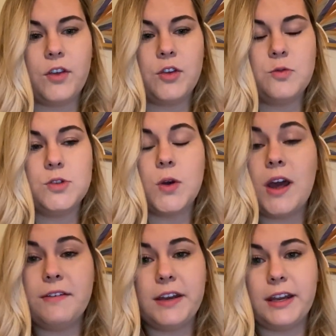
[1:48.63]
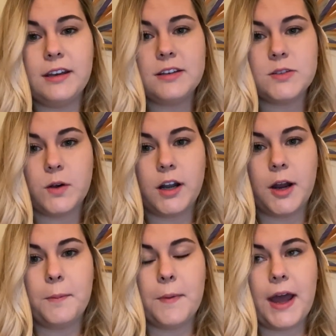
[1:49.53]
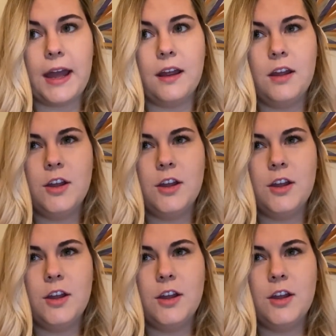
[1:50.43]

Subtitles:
you don't have an eating disorder, but